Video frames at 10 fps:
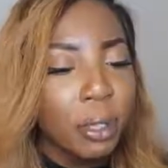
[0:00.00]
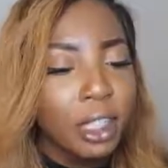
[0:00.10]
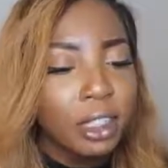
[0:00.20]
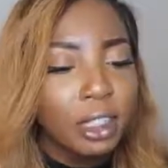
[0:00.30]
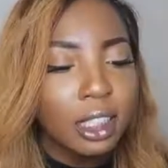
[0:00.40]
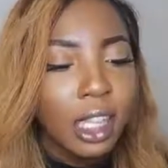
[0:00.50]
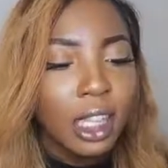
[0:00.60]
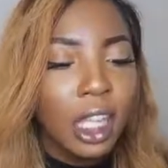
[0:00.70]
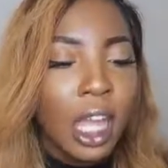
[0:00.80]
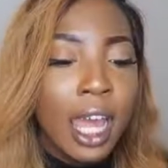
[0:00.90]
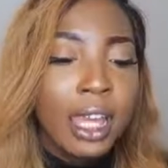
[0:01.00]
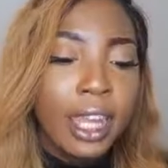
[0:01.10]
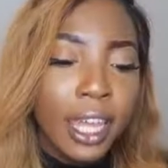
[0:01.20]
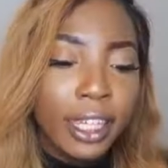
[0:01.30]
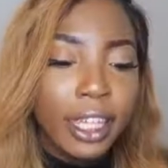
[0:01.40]
places like
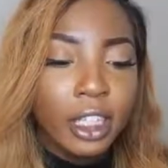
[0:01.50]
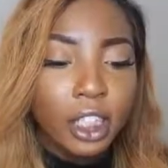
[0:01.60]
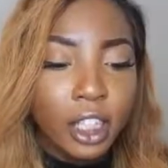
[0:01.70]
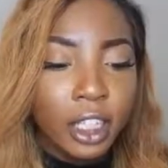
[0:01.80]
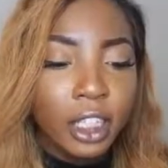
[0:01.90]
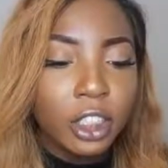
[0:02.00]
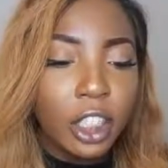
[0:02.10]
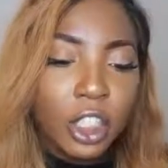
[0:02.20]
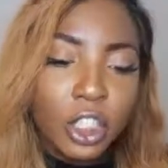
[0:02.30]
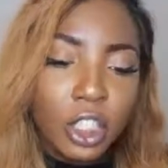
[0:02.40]
Nike, Target, Chuck E.